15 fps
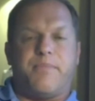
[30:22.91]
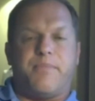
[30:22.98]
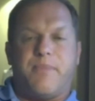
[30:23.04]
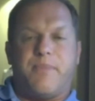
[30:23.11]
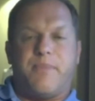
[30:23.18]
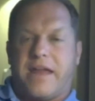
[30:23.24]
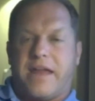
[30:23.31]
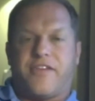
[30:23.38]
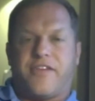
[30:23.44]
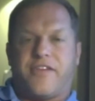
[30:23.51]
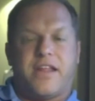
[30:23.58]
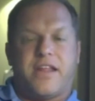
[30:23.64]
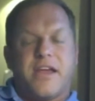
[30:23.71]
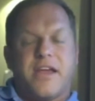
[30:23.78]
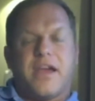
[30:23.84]

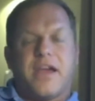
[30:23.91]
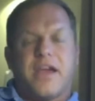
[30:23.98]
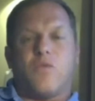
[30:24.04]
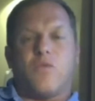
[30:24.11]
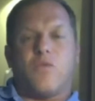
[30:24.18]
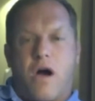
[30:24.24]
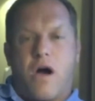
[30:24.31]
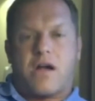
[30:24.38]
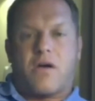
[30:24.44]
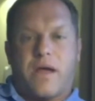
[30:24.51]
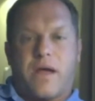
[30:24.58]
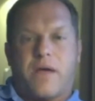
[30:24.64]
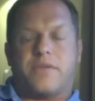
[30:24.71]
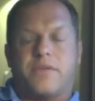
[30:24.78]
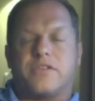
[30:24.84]
benefit and walk
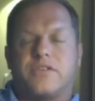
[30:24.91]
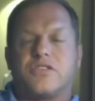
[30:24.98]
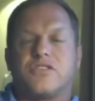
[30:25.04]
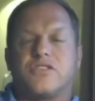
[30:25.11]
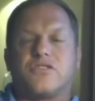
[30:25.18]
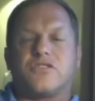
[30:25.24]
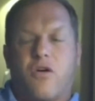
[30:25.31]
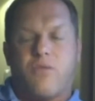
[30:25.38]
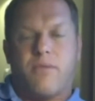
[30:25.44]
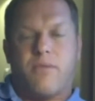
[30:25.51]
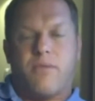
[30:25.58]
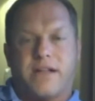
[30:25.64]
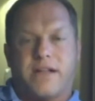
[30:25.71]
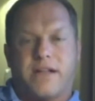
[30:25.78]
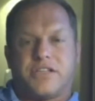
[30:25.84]
away with so
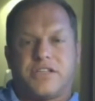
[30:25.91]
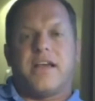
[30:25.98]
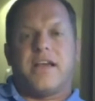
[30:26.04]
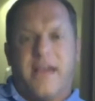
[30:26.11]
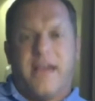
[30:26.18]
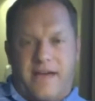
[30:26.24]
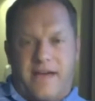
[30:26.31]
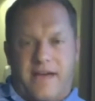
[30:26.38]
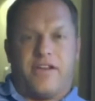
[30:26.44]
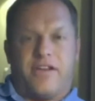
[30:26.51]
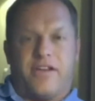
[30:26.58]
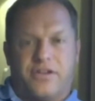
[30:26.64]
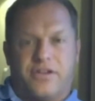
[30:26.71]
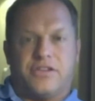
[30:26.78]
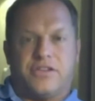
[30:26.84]
much having
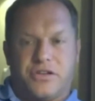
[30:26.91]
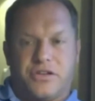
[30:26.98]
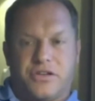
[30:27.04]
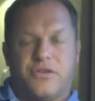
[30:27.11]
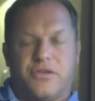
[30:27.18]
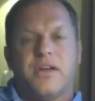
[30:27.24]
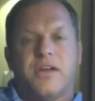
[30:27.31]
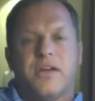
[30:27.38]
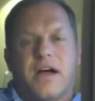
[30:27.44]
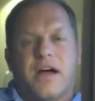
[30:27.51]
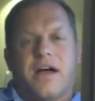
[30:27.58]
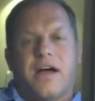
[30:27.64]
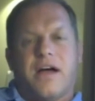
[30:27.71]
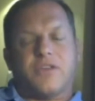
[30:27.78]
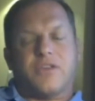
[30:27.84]
heard you.
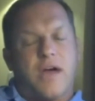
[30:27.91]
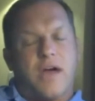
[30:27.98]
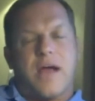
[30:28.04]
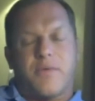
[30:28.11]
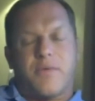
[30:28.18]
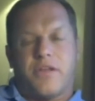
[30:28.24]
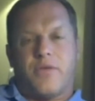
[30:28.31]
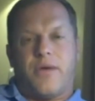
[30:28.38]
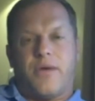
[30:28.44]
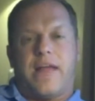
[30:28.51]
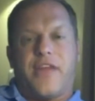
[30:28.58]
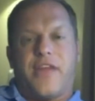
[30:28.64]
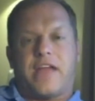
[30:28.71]
So I really want to